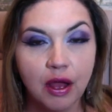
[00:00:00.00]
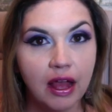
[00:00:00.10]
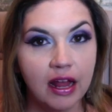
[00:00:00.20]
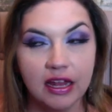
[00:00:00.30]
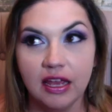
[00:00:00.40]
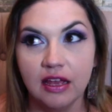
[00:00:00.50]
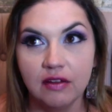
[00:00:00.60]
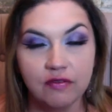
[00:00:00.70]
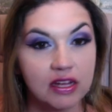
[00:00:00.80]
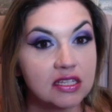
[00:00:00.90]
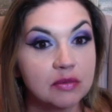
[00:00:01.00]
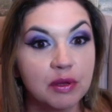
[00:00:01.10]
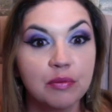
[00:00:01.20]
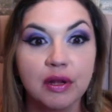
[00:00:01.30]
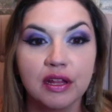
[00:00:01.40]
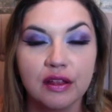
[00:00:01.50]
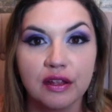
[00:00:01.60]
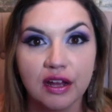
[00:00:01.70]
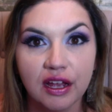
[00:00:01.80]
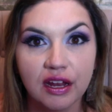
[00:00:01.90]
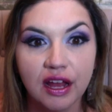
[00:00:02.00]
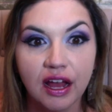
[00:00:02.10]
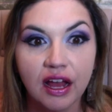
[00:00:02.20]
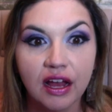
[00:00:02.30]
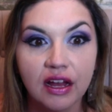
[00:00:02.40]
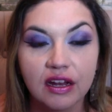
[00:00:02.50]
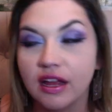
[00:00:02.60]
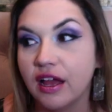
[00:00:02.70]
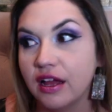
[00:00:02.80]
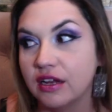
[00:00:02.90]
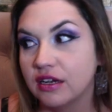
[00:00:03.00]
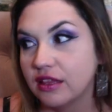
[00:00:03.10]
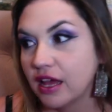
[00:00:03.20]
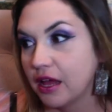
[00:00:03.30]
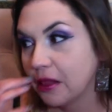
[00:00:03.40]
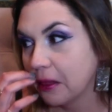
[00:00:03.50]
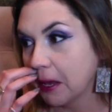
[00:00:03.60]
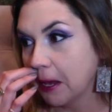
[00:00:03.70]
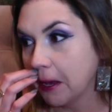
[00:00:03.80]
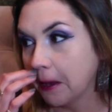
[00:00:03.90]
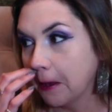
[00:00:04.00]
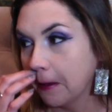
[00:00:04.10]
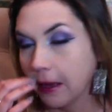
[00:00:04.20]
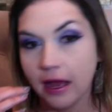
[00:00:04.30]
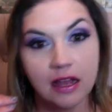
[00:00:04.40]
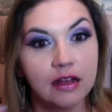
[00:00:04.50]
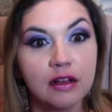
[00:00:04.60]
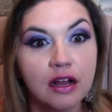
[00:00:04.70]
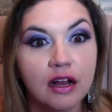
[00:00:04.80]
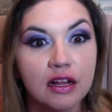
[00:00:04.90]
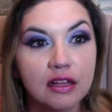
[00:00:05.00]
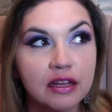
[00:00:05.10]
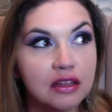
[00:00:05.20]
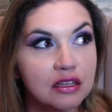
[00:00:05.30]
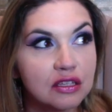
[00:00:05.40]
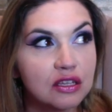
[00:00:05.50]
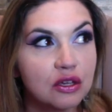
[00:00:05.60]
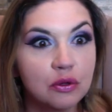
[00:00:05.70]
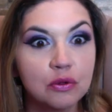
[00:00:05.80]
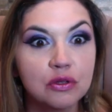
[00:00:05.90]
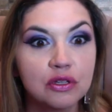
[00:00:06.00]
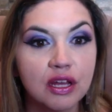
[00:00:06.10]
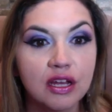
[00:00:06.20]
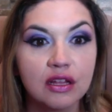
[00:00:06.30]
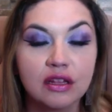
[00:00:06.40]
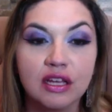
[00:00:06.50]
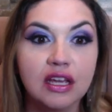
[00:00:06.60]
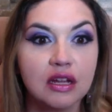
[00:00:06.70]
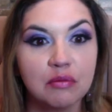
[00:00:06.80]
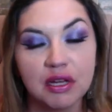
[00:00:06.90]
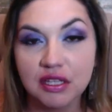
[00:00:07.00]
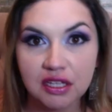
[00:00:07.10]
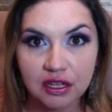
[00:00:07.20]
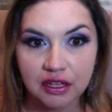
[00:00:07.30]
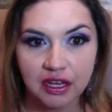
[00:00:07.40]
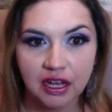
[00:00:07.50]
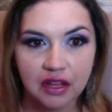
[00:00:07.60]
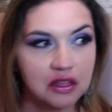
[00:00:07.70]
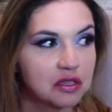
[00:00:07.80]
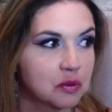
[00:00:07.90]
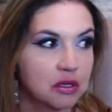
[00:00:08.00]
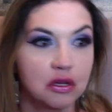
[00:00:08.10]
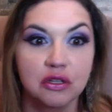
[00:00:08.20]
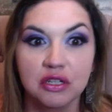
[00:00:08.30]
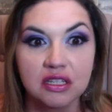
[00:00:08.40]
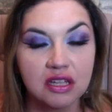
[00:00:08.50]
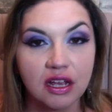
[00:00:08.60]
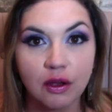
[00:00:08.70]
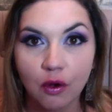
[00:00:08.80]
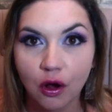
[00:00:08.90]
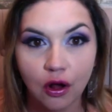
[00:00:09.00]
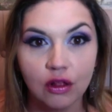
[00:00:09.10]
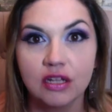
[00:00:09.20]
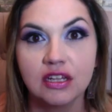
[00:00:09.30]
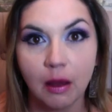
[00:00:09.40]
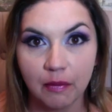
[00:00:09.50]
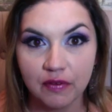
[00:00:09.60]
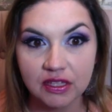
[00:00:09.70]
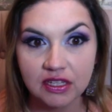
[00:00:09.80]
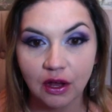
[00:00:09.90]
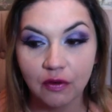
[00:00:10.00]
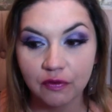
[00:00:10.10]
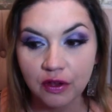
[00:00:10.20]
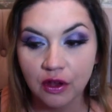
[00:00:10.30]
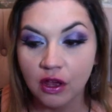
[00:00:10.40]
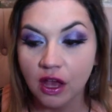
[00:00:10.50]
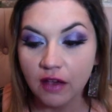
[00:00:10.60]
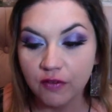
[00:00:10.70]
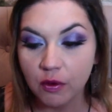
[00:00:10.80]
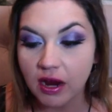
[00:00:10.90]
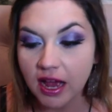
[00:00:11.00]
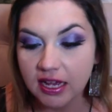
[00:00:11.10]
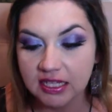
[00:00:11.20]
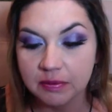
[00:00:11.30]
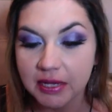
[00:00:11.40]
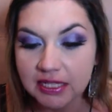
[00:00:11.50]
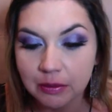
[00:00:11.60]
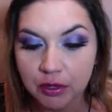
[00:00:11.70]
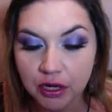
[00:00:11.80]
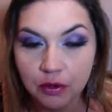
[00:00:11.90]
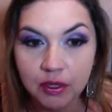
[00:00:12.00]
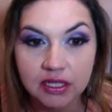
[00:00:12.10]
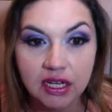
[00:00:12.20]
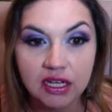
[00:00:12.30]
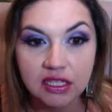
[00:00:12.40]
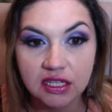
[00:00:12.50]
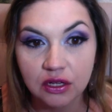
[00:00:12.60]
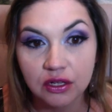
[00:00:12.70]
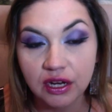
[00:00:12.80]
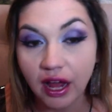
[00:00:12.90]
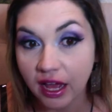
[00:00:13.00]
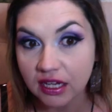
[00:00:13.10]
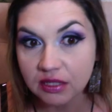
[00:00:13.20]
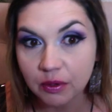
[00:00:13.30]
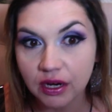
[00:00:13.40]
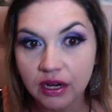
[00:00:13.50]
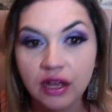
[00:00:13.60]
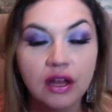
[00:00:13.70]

any investment money that I had, and then I got this huge leak in my ceiling, and this was all just all on top of itself. If you are hexed by someone who is skilled at hex work,